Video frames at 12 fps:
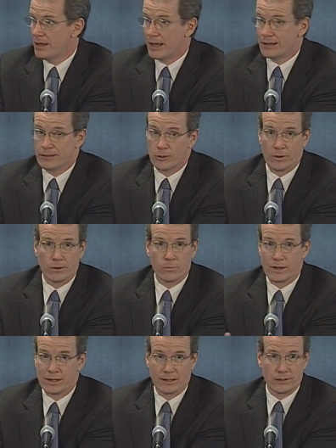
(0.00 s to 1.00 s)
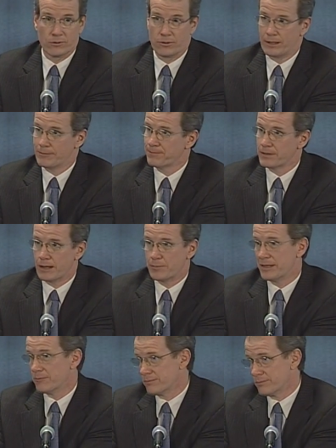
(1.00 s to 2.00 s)
And you know what? We in Illinois, I
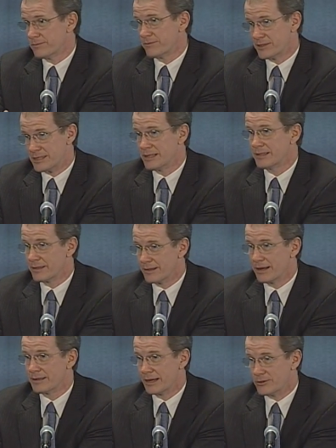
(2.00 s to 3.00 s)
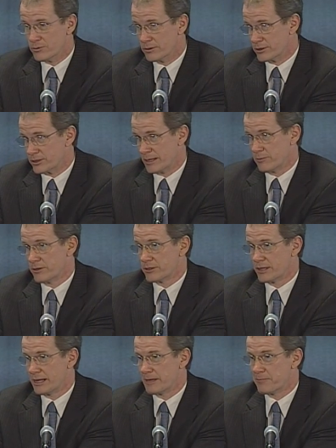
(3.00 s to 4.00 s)
mean, fatigue. I, I do understand what you're
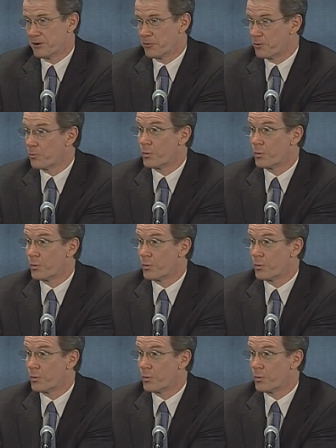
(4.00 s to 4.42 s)
saying, but